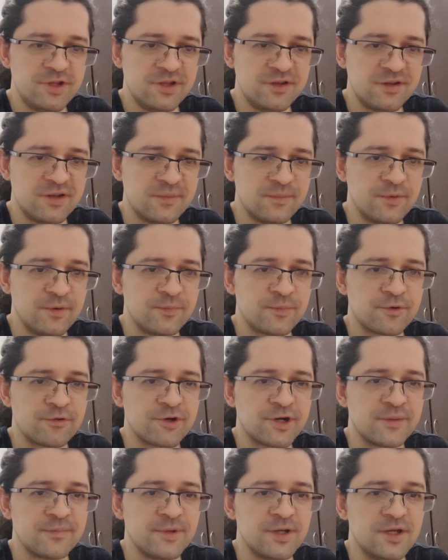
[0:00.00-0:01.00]
this simple
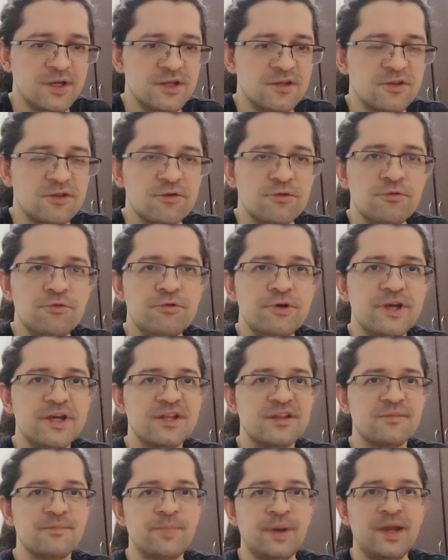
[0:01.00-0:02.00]
program to
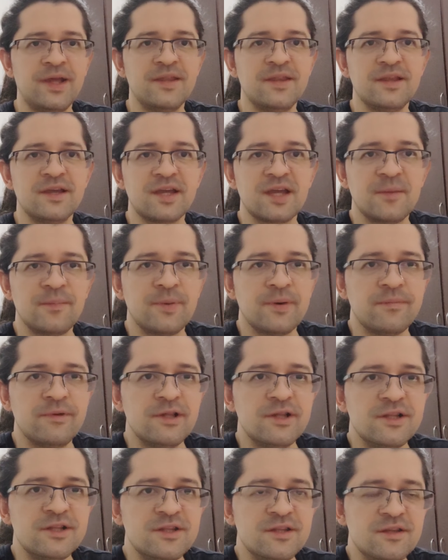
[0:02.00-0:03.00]
expand the
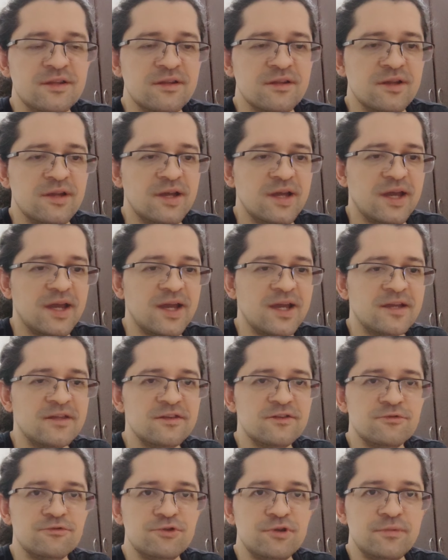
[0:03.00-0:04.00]
capabilities
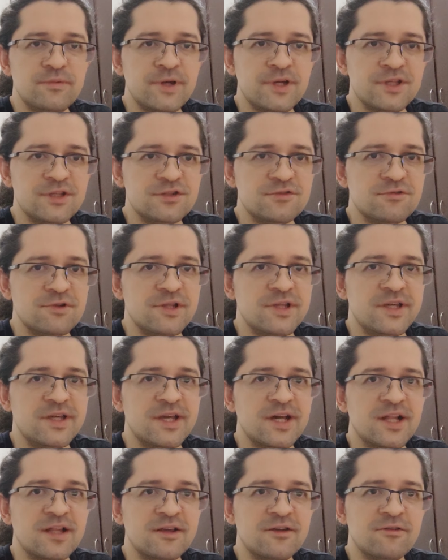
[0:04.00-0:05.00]
and to eventually
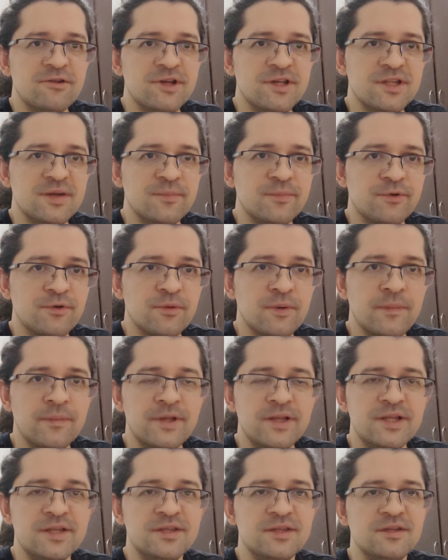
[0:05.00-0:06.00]
calculate the
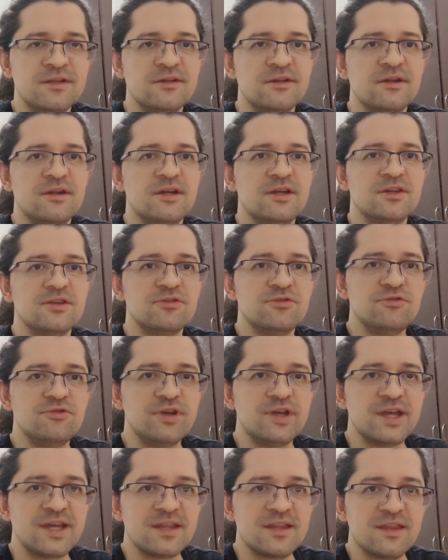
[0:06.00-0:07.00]
probabilities to
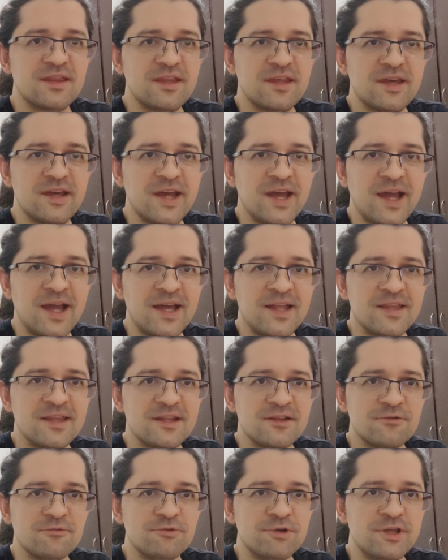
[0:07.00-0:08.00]
get the hand
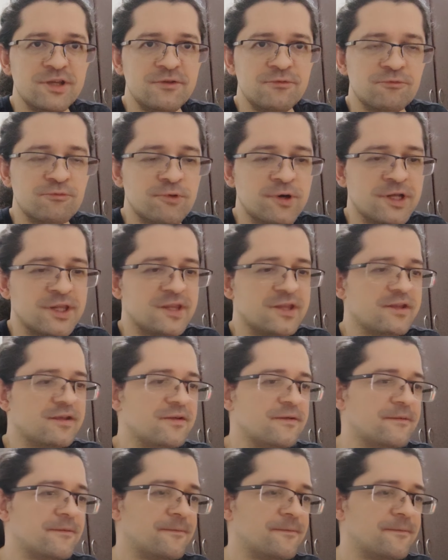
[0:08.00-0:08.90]
that we want.